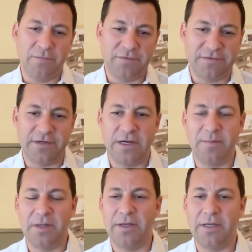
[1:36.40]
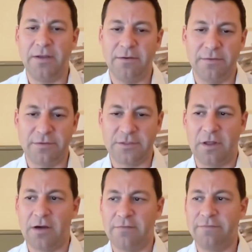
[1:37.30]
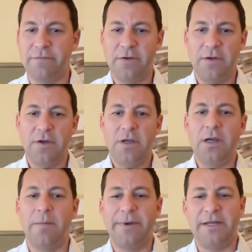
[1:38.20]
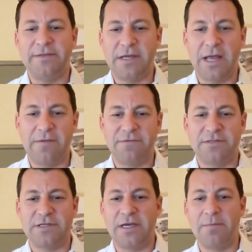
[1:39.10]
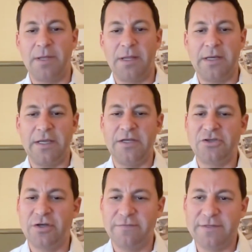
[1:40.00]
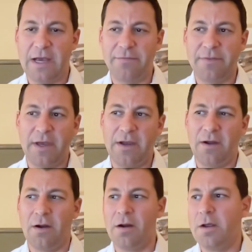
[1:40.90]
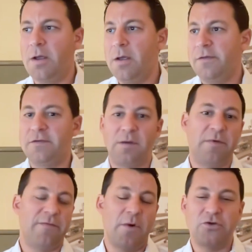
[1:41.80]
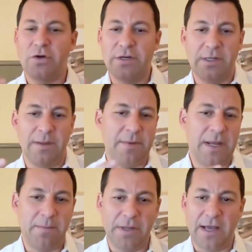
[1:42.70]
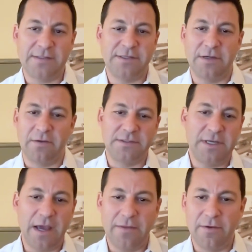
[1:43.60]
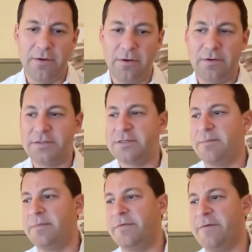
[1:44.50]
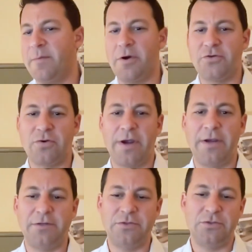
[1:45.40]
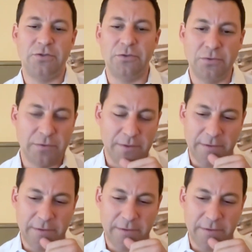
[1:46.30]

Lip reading: with sustainability. You know, there's a lot of companies that have sustainability initiatives out there. Some of them are trying to eliminate plastic altogether. Some of them are trying to,